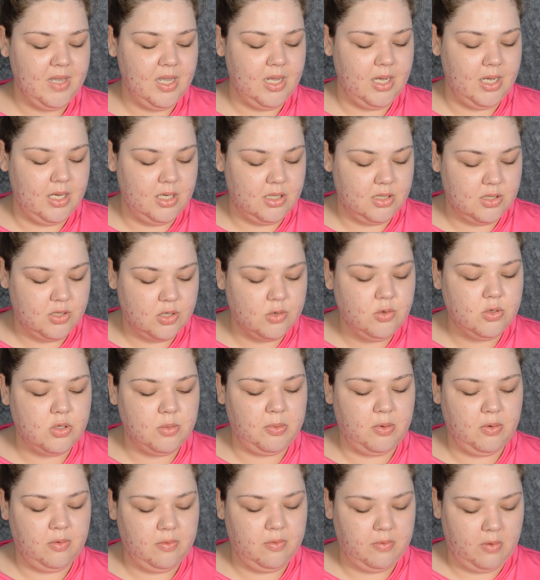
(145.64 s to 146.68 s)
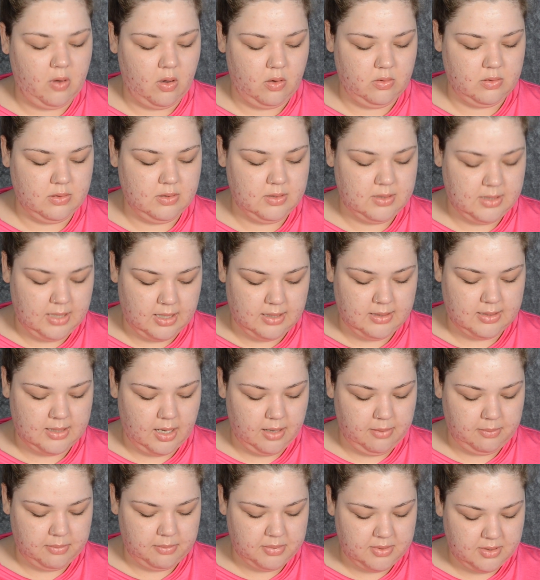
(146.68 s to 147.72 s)
It is suitable for all skin
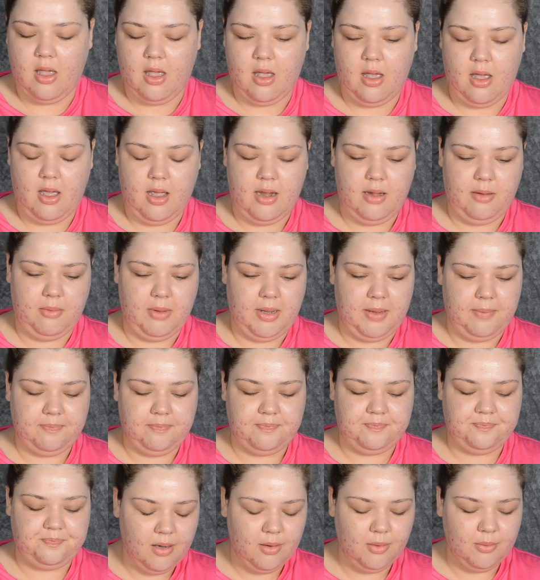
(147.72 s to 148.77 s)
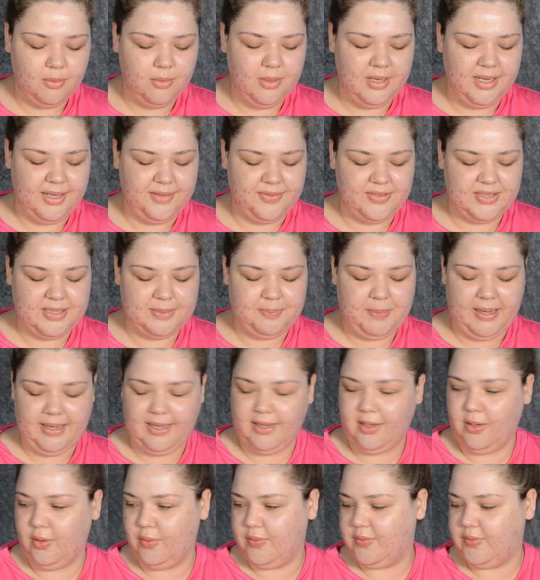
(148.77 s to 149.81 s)
types. Anyway, we've spent
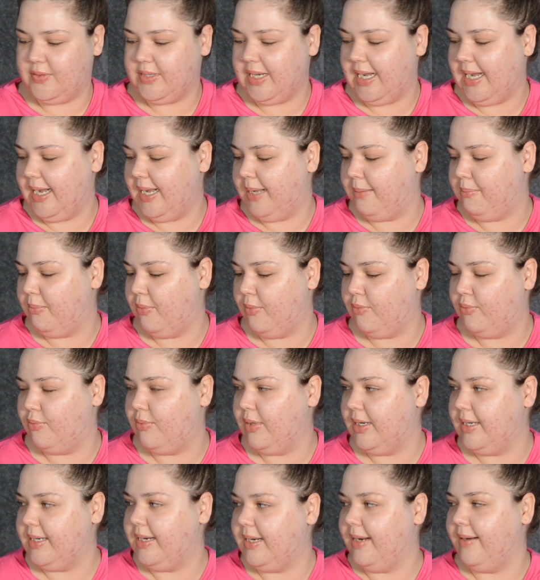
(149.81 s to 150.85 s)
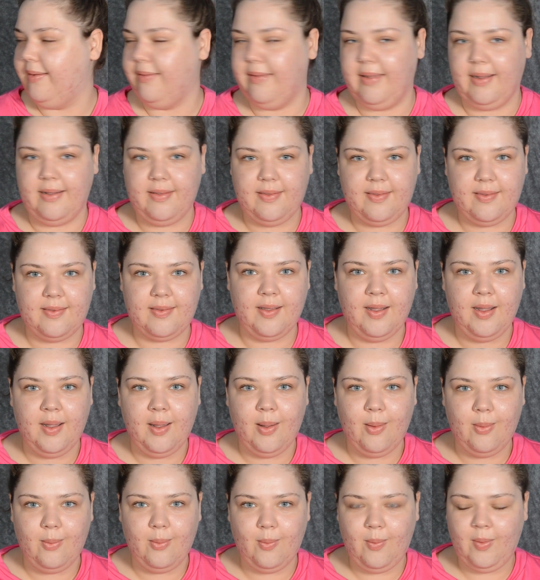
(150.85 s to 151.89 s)
enough time reading this.
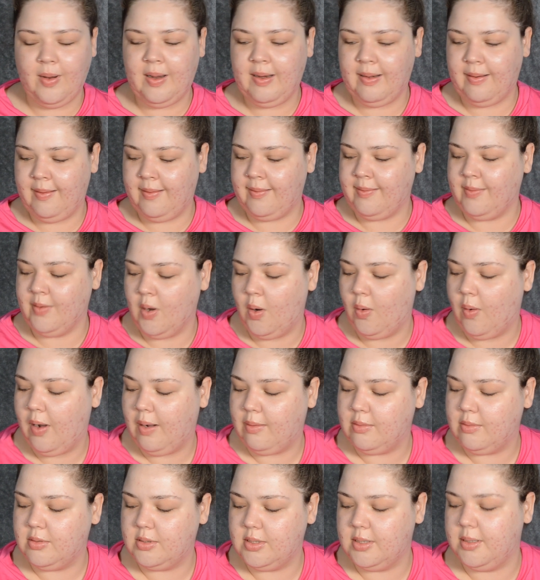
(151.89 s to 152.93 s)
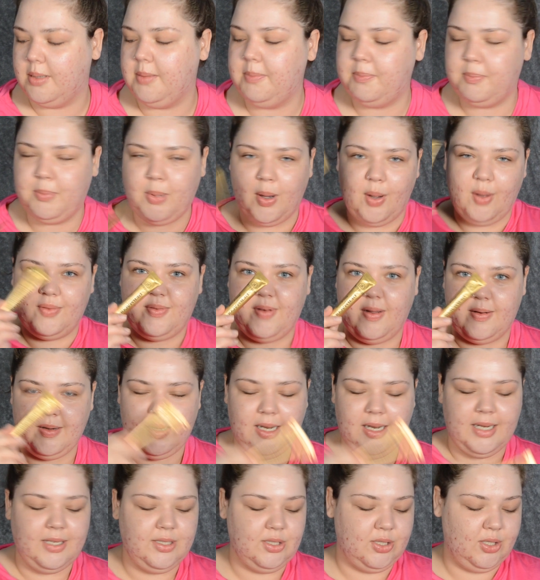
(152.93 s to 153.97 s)
We know how to put a
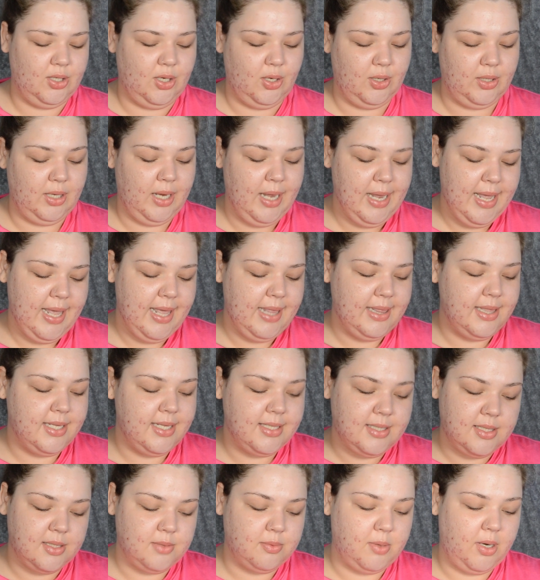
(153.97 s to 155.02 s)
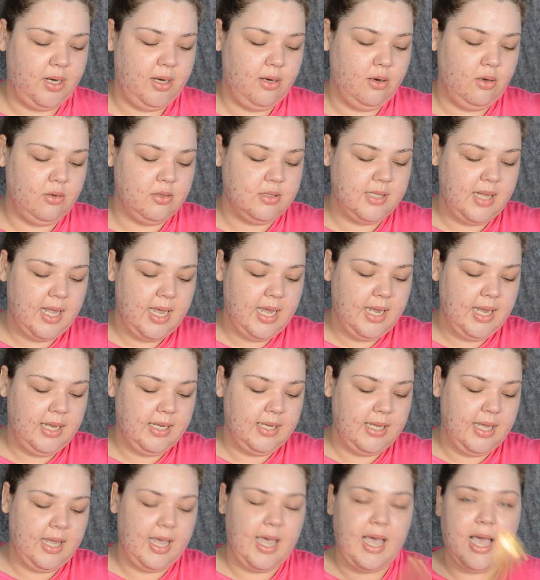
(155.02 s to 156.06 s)
foundation on. This is what it looks
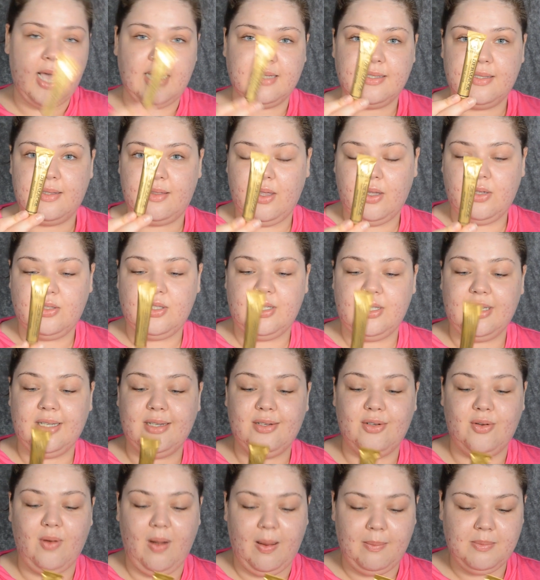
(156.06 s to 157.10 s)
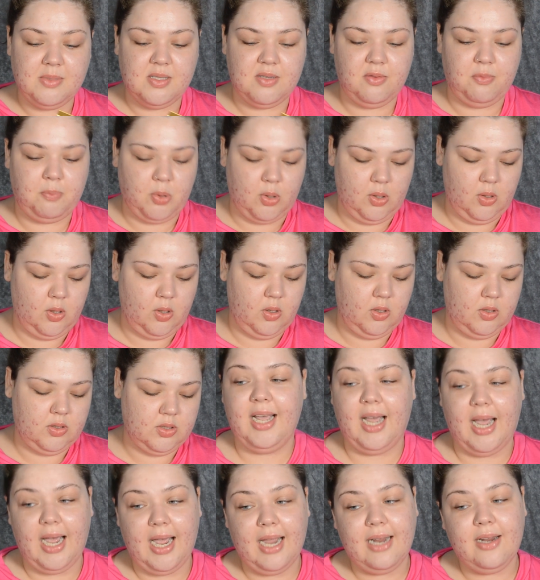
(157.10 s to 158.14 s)
like. It has 30 grams of product.
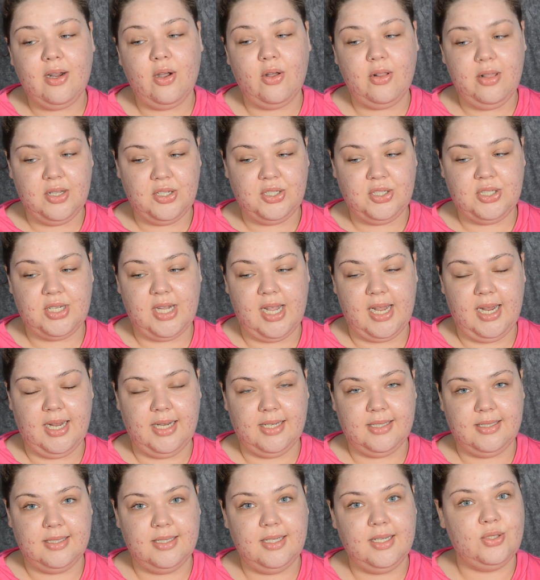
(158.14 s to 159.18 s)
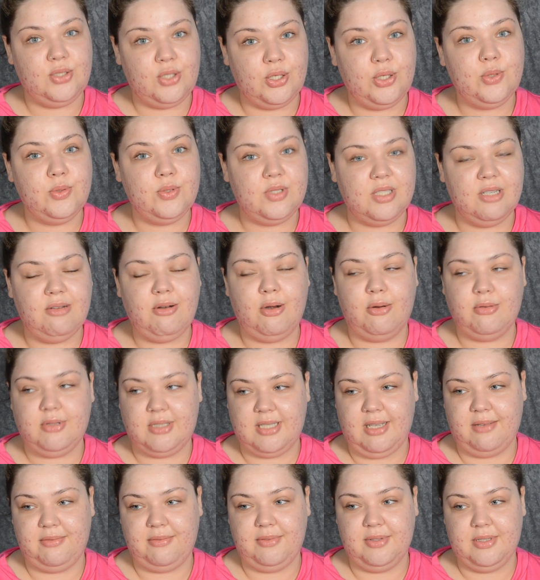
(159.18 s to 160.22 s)
I got the shade
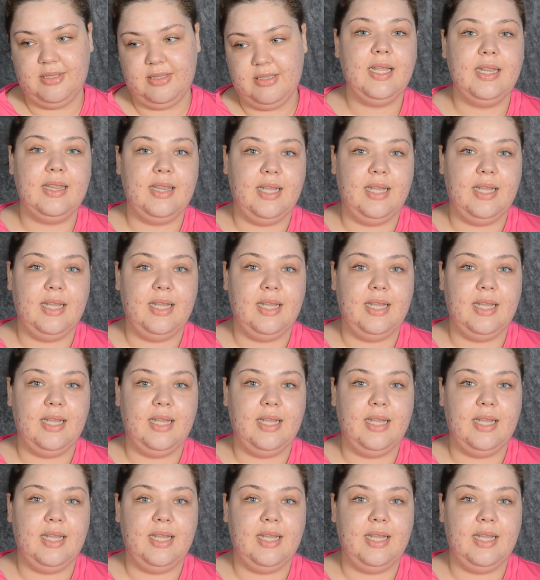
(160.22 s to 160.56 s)
207.